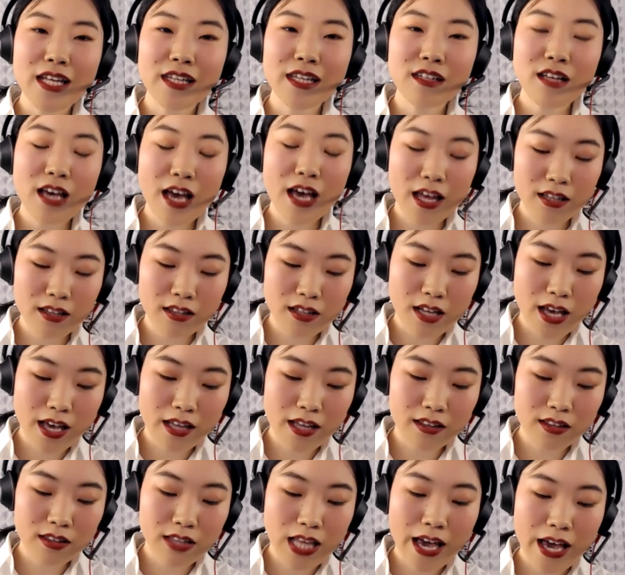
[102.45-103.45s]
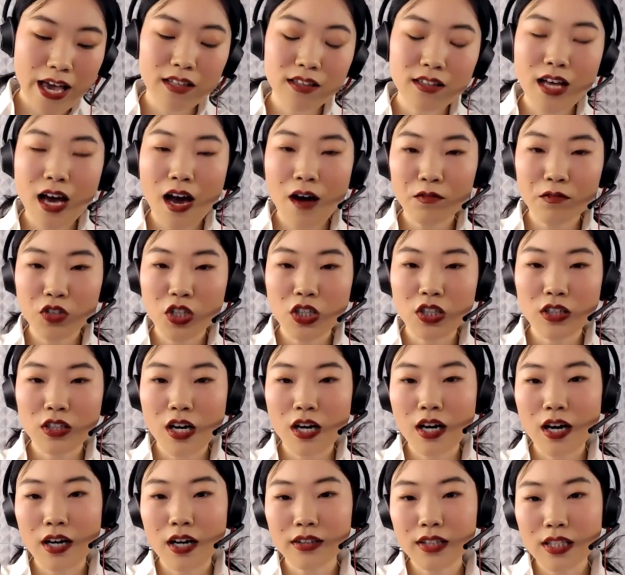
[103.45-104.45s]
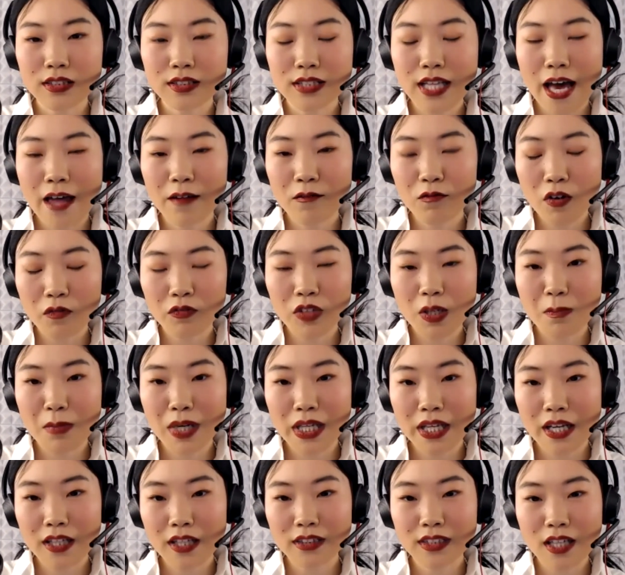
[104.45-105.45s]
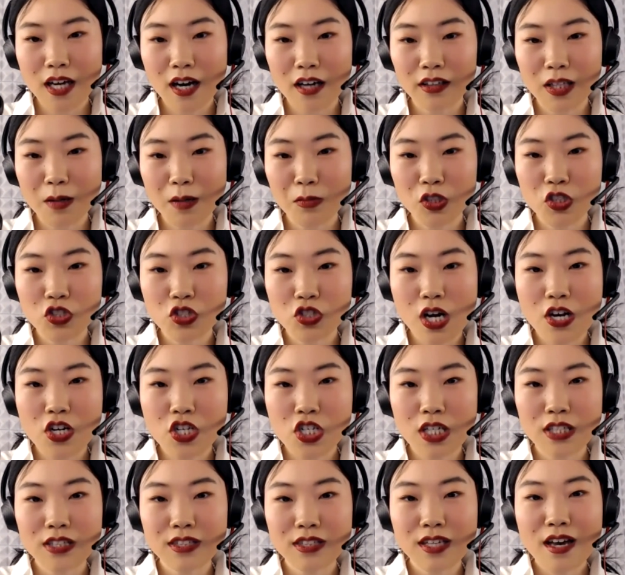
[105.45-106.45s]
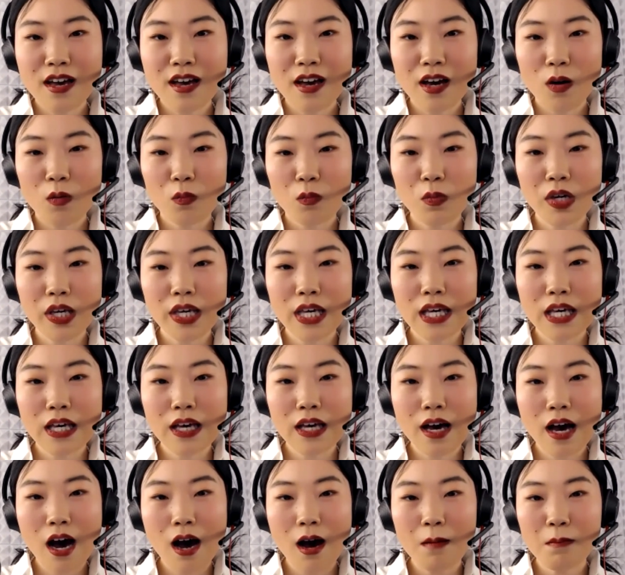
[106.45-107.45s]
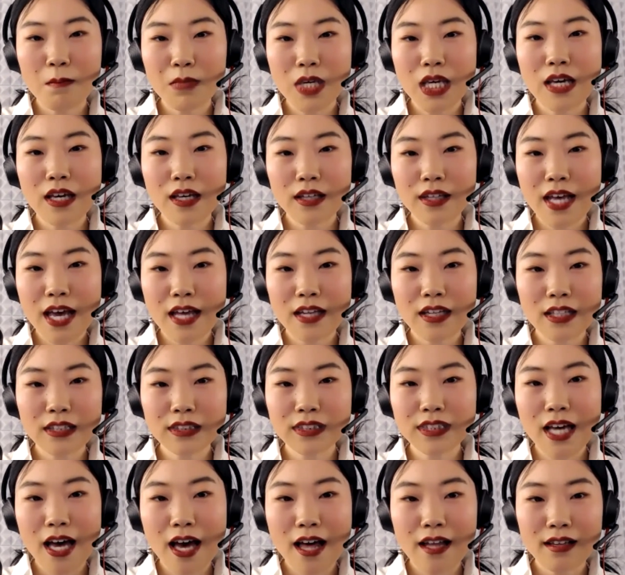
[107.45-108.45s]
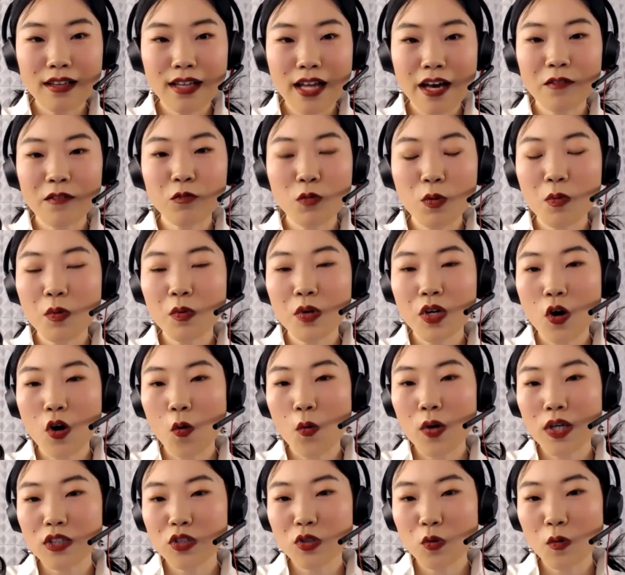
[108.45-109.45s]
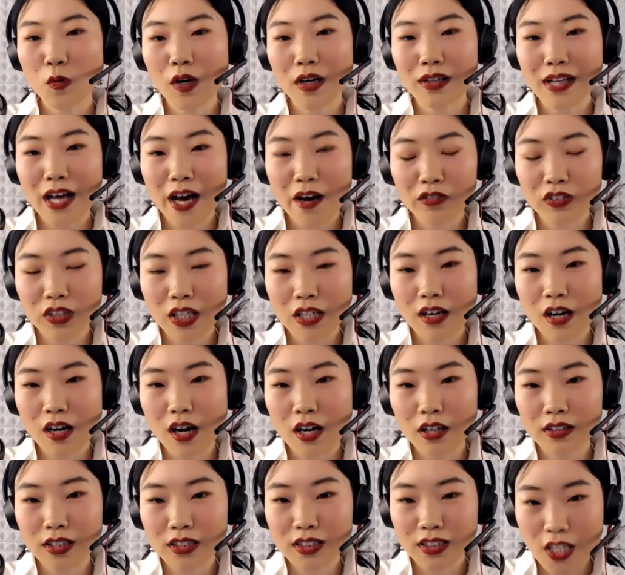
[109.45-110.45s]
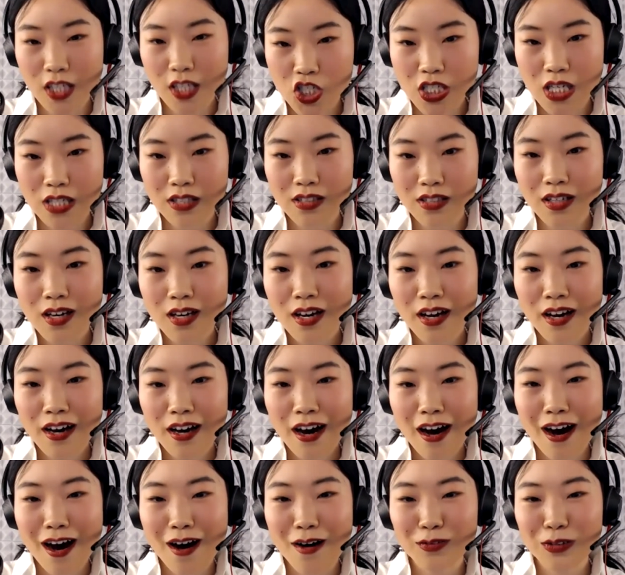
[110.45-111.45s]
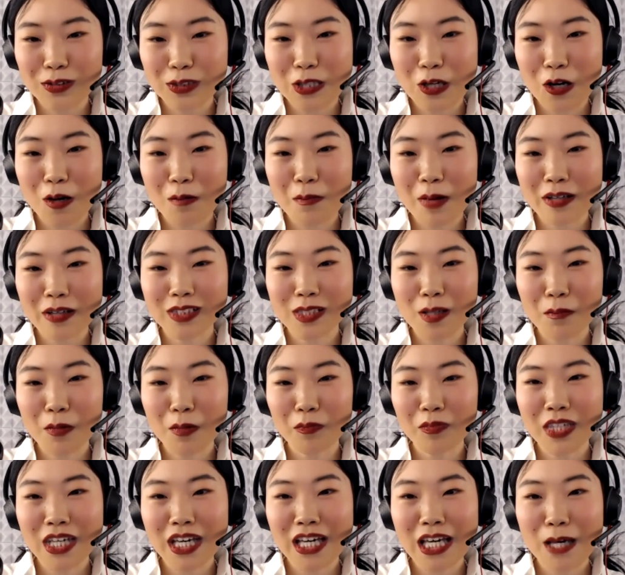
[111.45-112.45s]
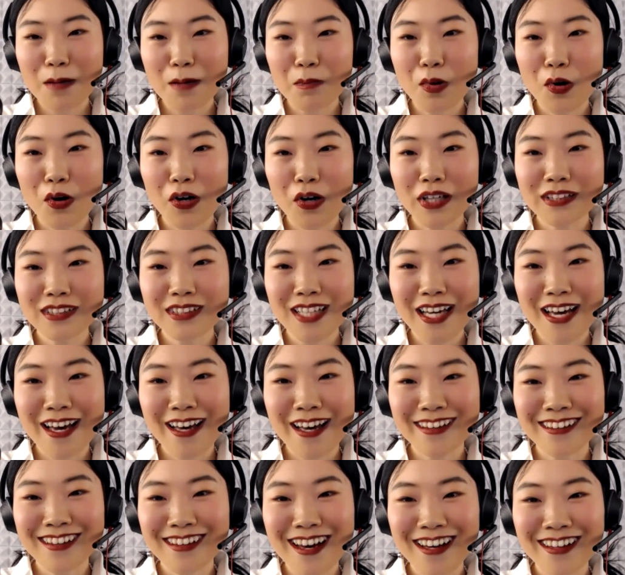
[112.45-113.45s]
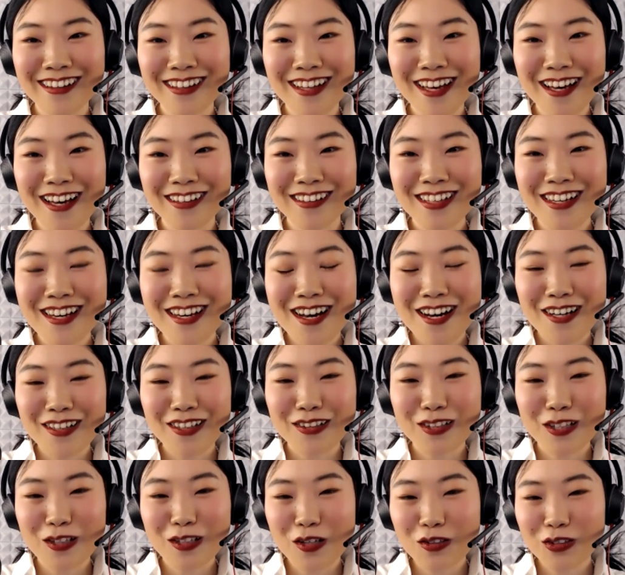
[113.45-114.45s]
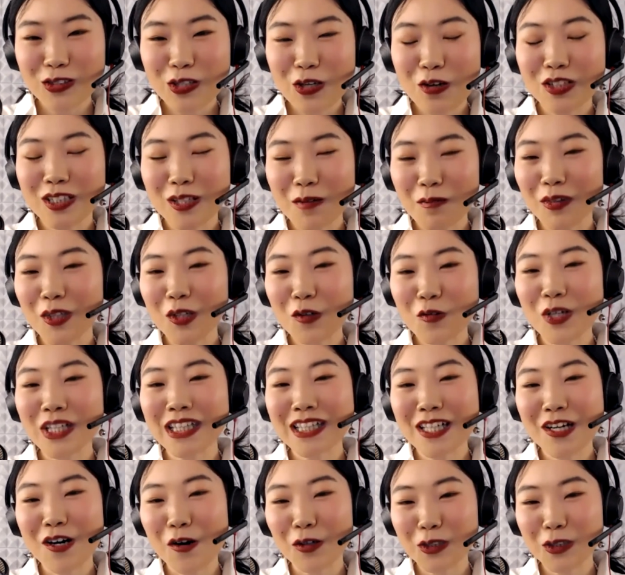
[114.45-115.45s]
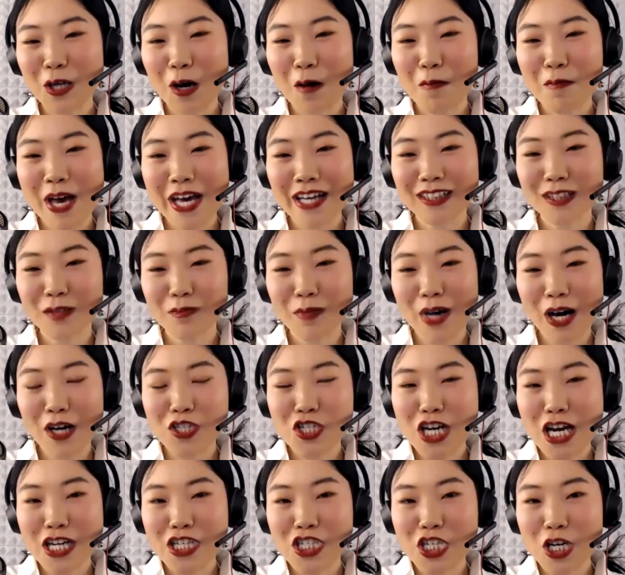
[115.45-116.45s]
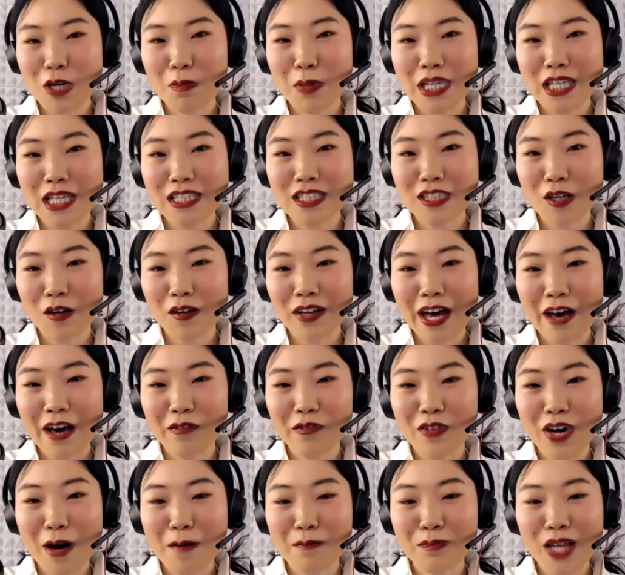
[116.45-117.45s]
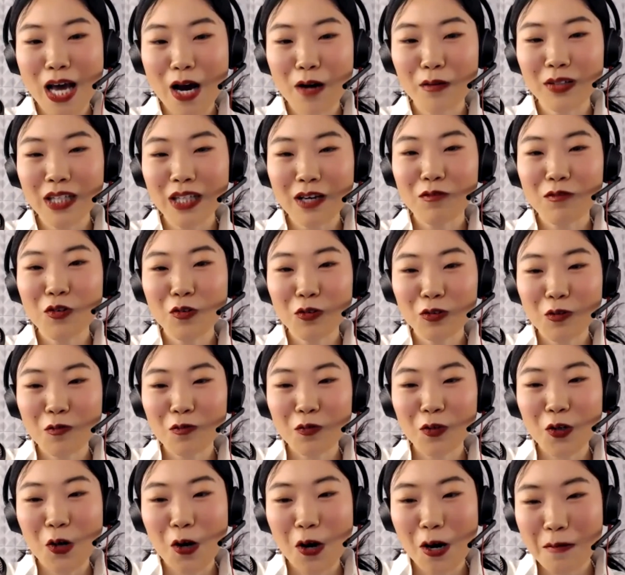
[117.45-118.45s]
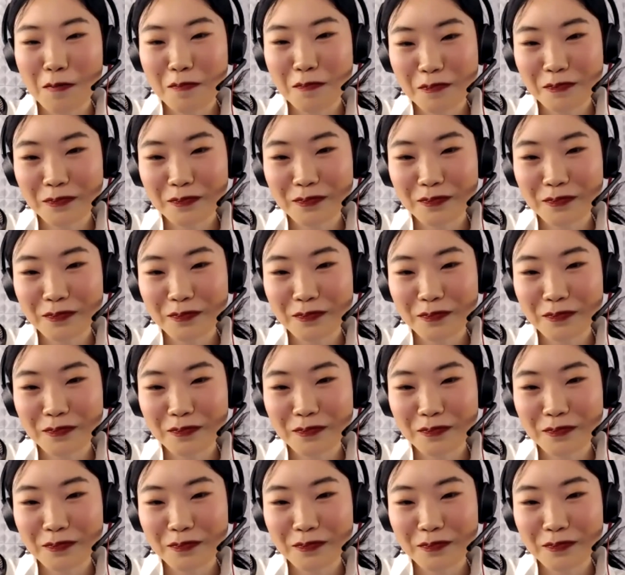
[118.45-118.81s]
And then after this 10-15 minutes demonstrations, we, me, Denis, and Lev, we will go into a live discussion, talk about some of the key points and some of the critical topics about ChatGPT. So Lev, I will leave you the floor.